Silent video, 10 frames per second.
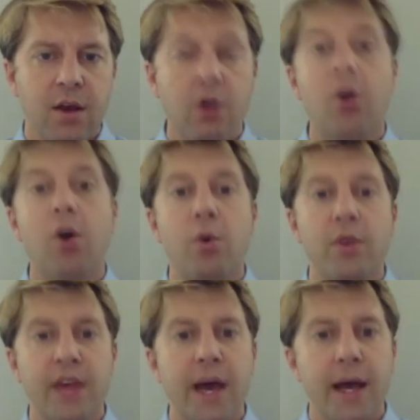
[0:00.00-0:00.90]
are
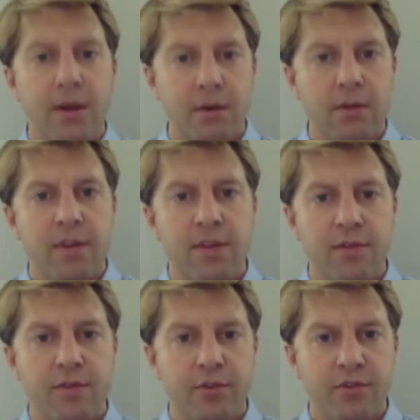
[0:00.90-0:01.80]
always higher than the
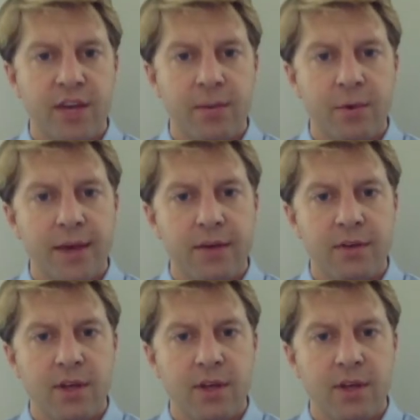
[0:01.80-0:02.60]
first time around.